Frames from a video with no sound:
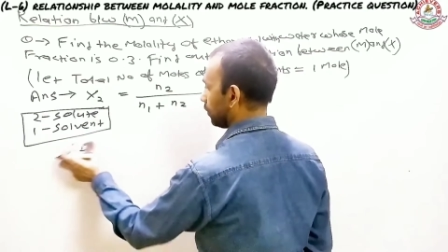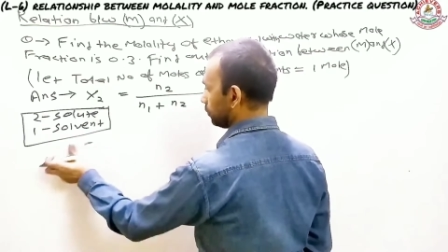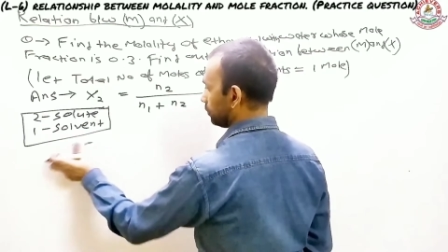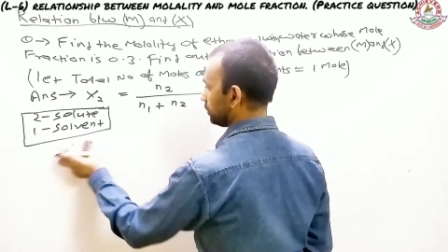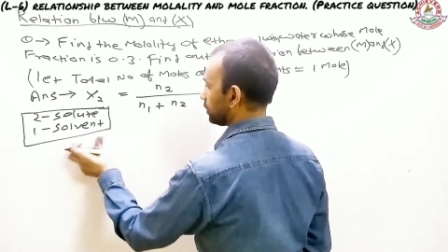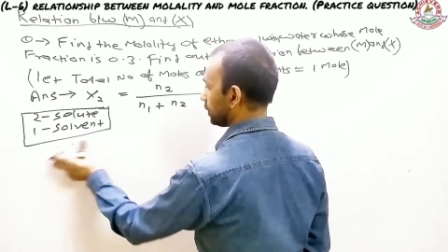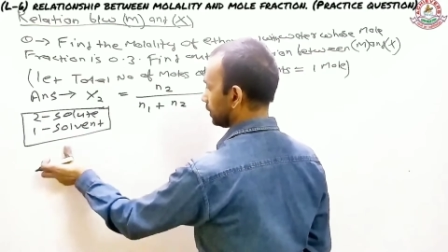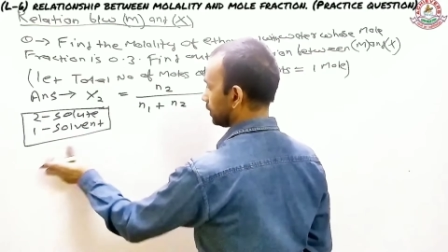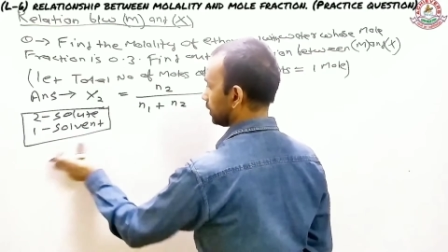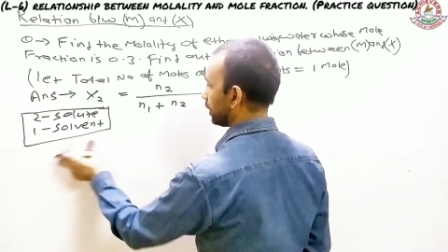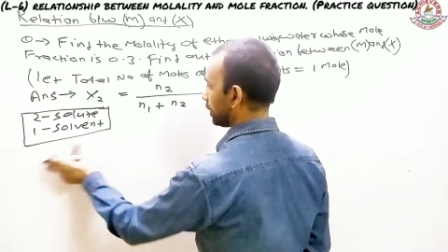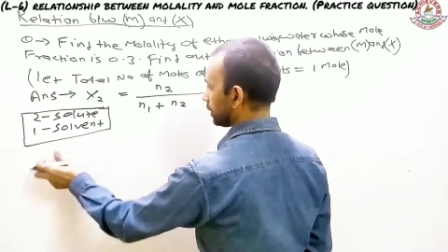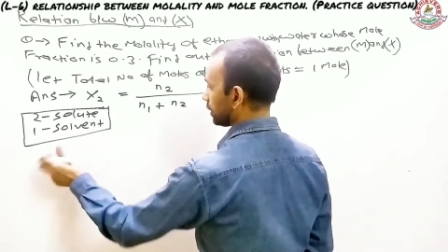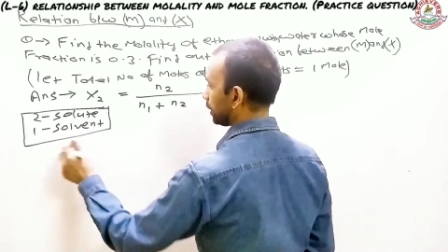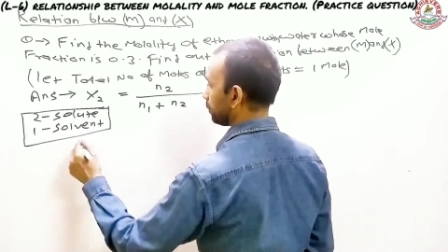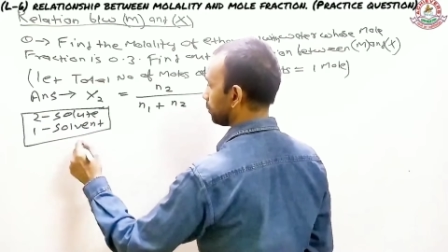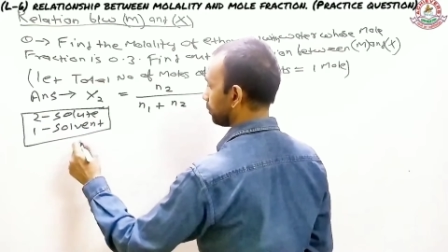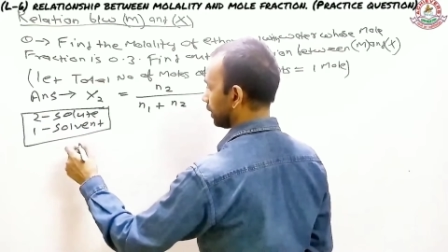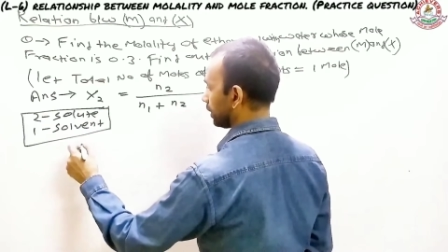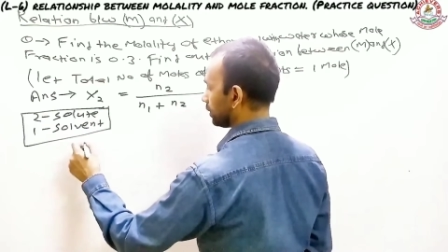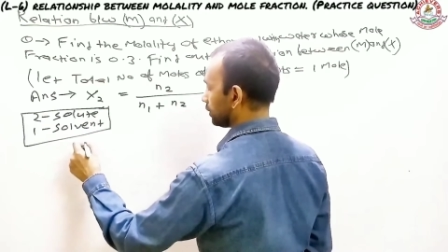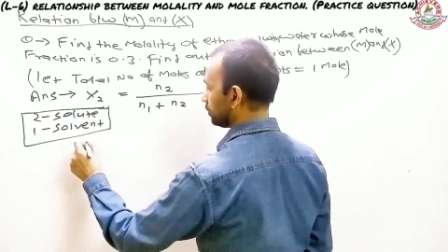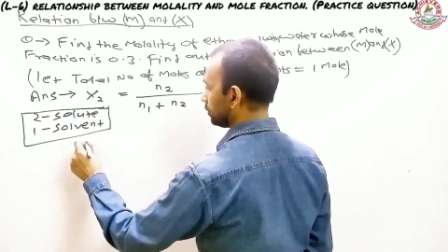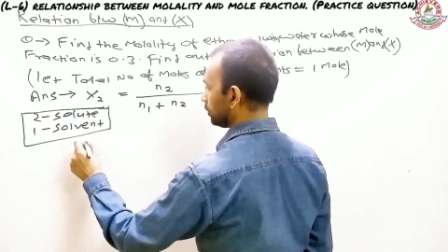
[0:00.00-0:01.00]
which is nothing
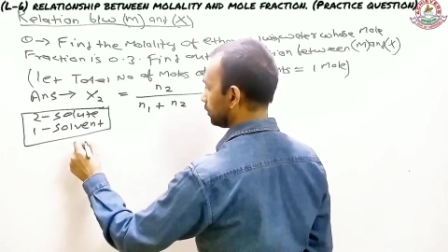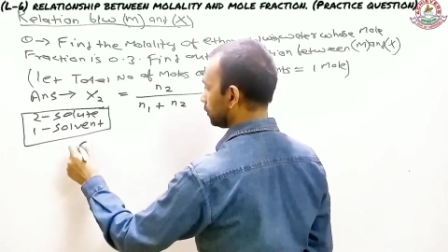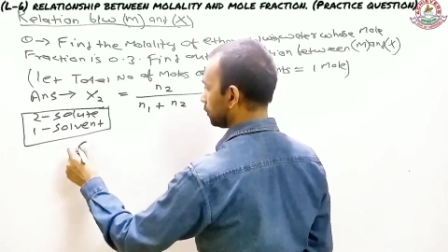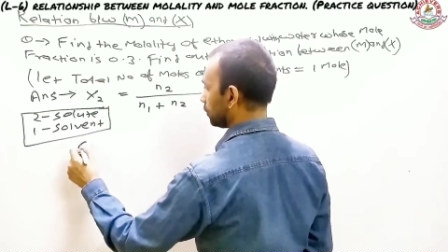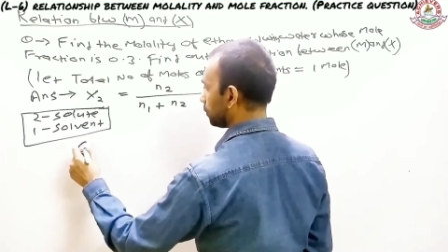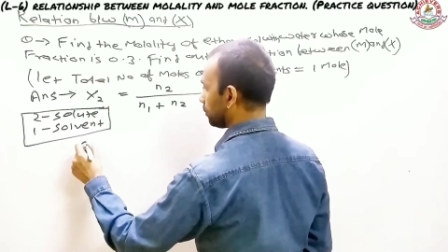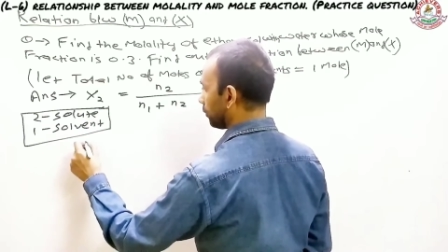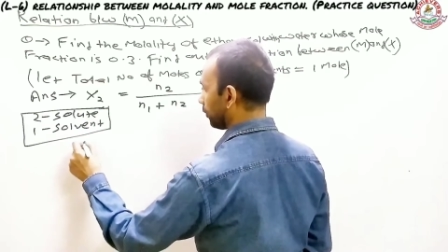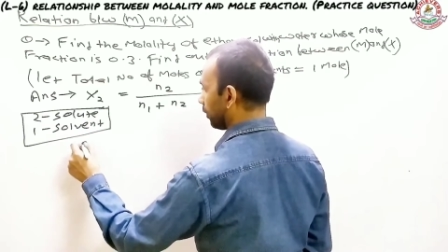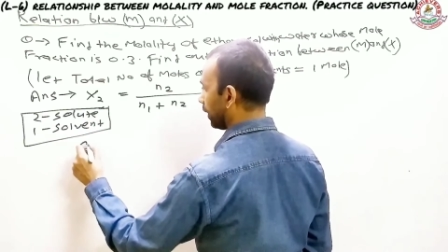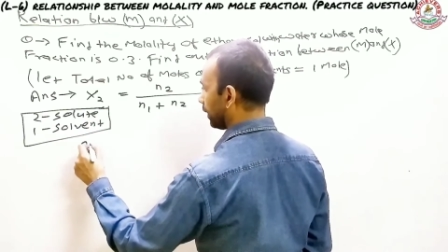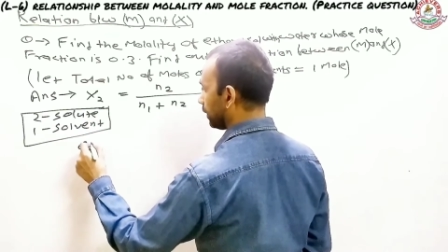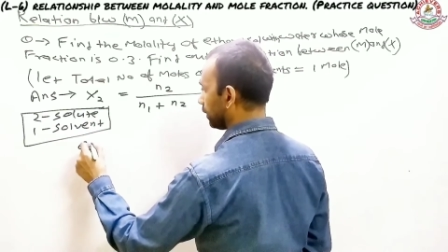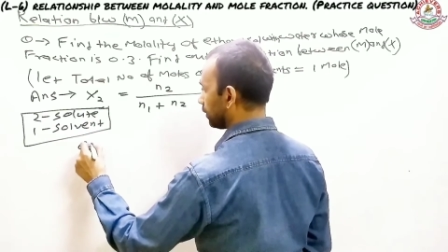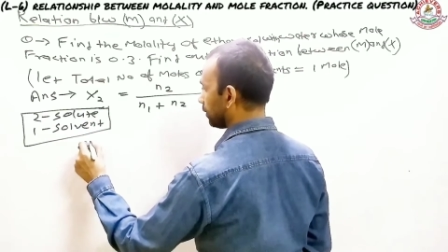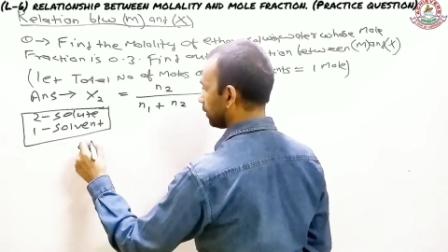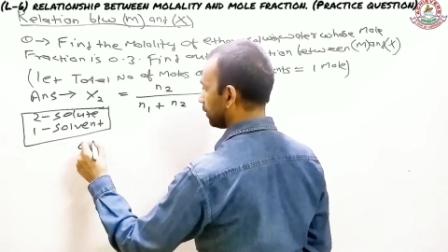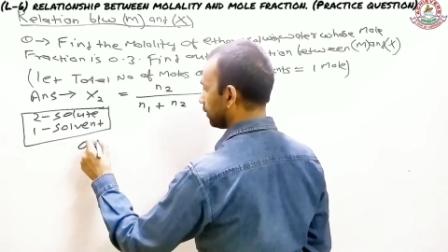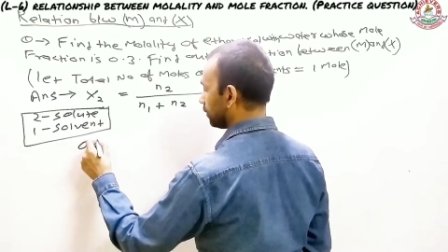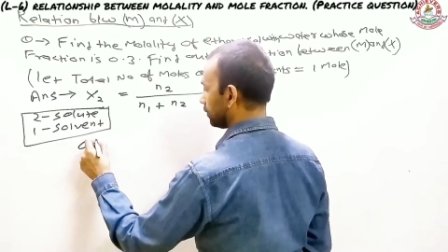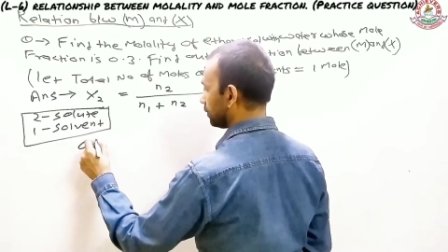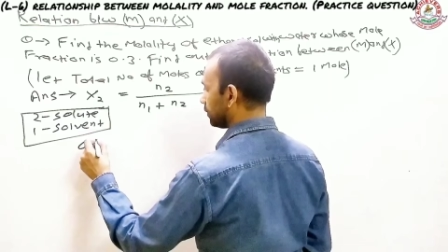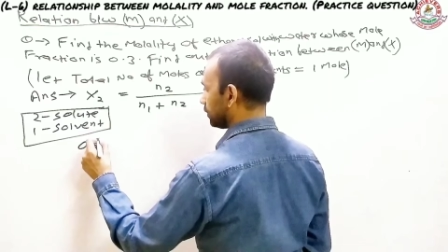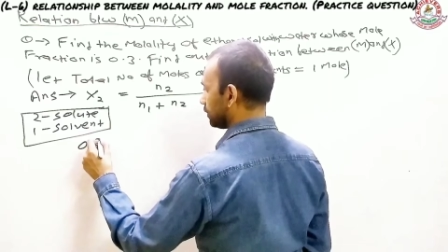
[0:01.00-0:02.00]
but
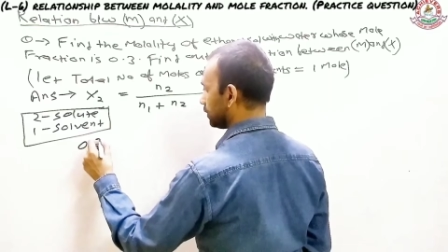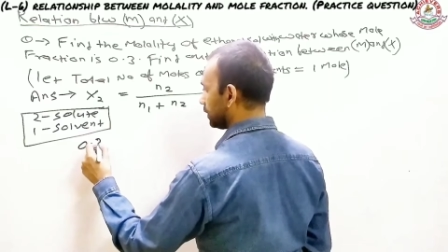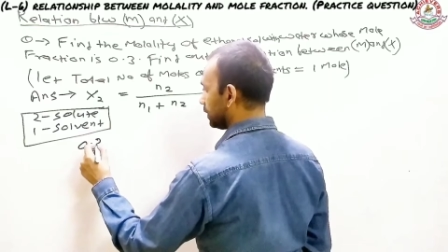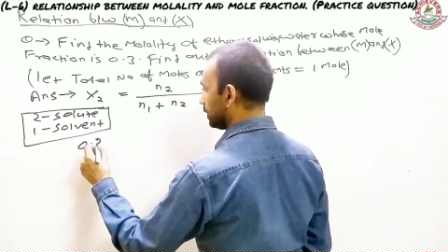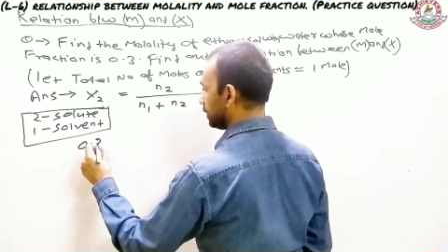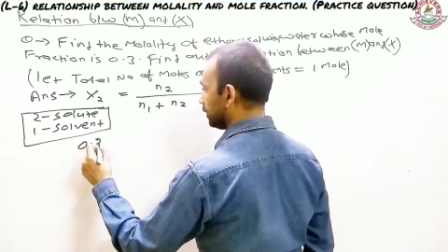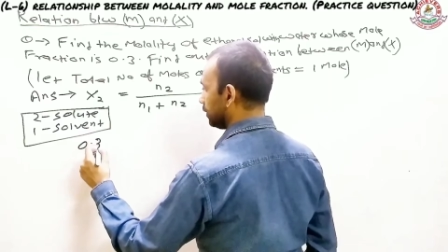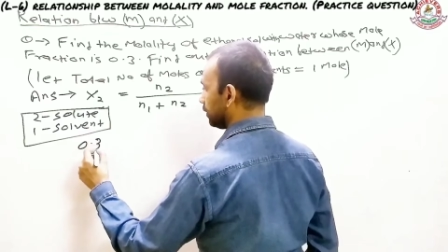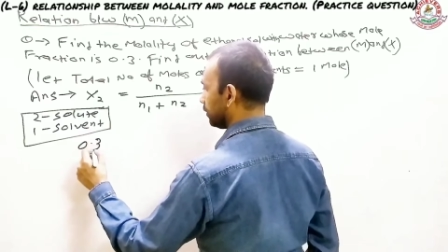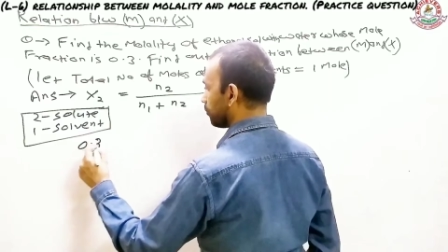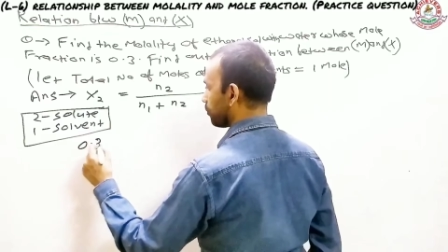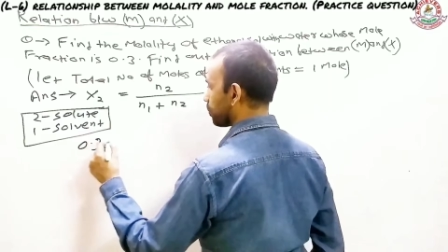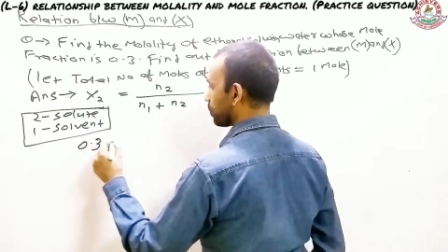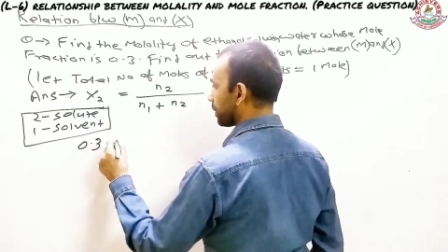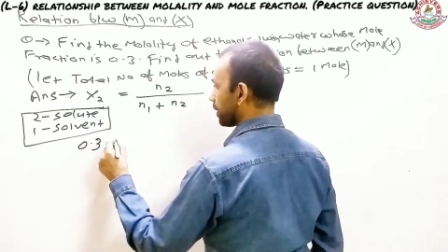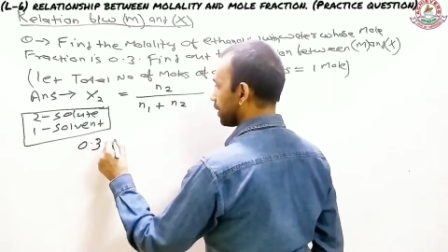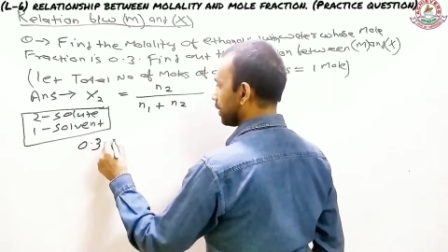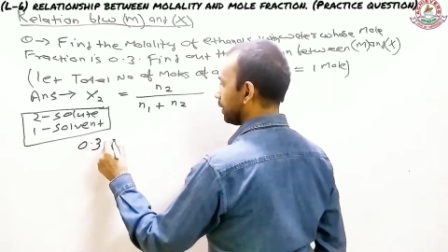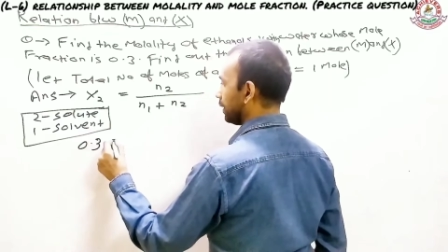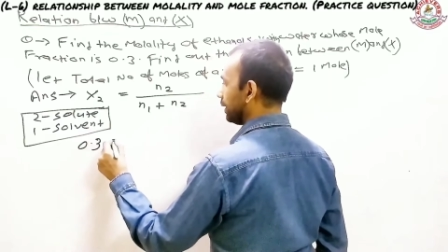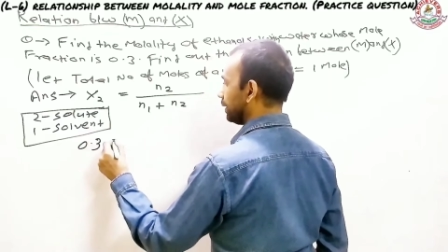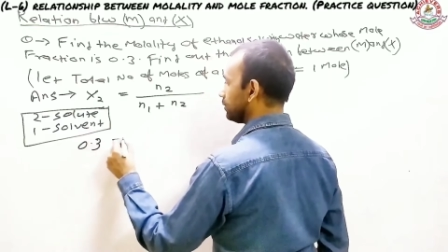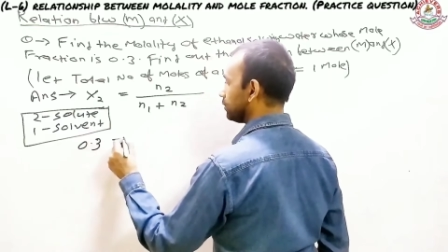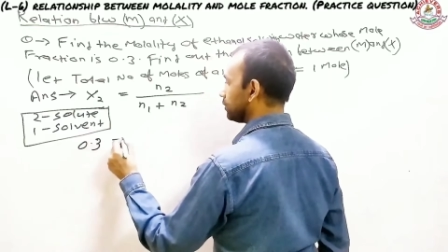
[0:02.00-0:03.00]

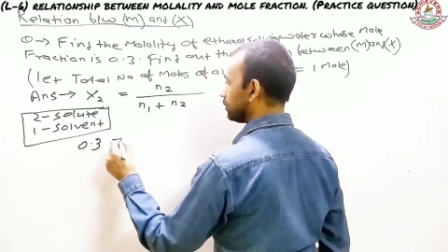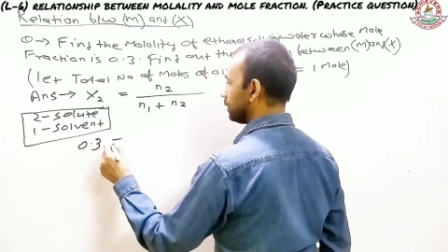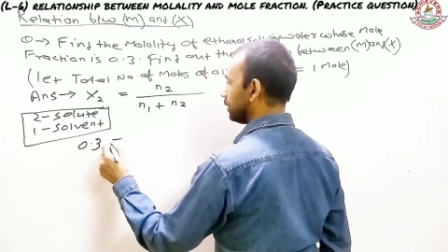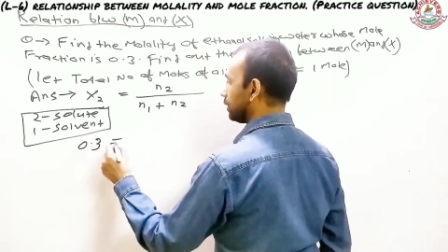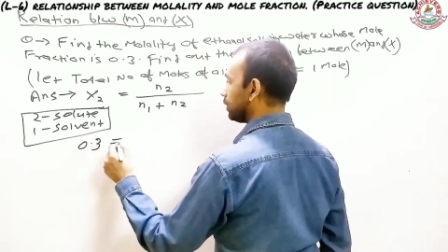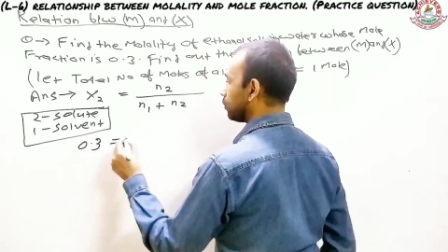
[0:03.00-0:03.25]
0.3 is